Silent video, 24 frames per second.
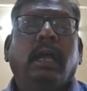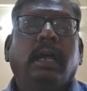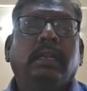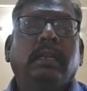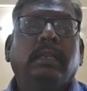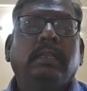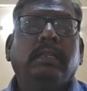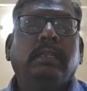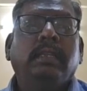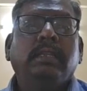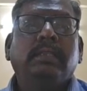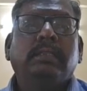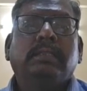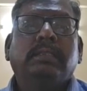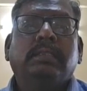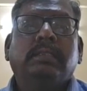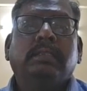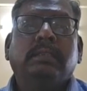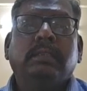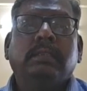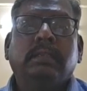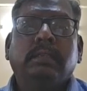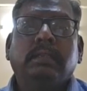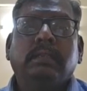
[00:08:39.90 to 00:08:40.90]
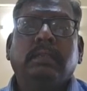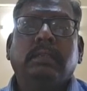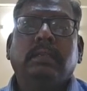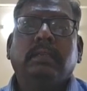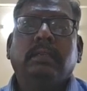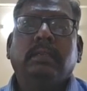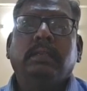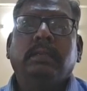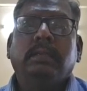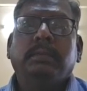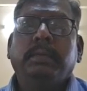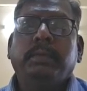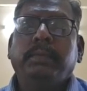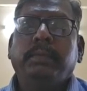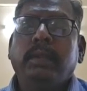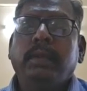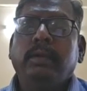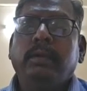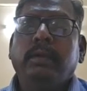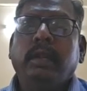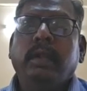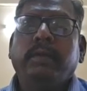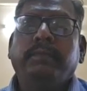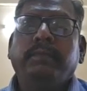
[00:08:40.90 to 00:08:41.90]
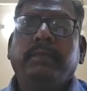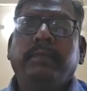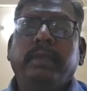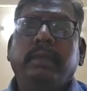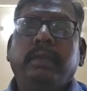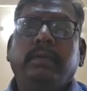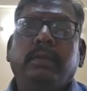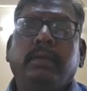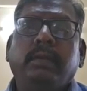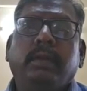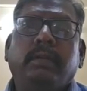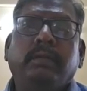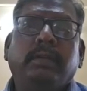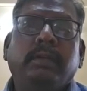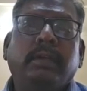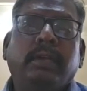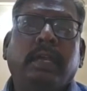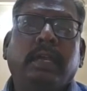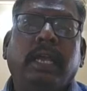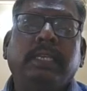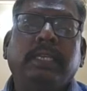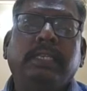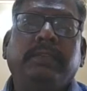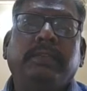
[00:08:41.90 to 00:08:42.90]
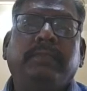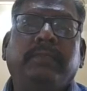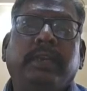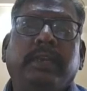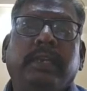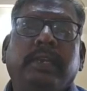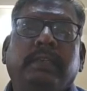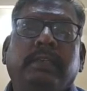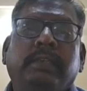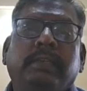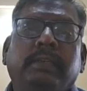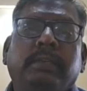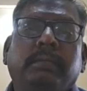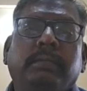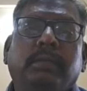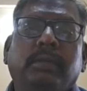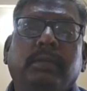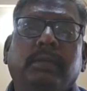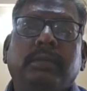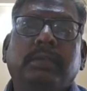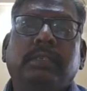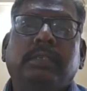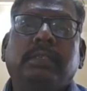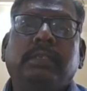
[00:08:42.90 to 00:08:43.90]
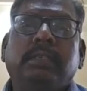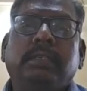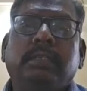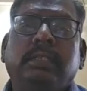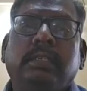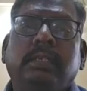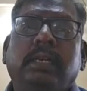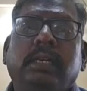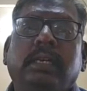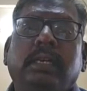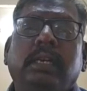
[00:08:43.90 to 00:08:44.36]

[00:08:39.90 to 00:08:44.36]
and this bibliography you have to classify it: books,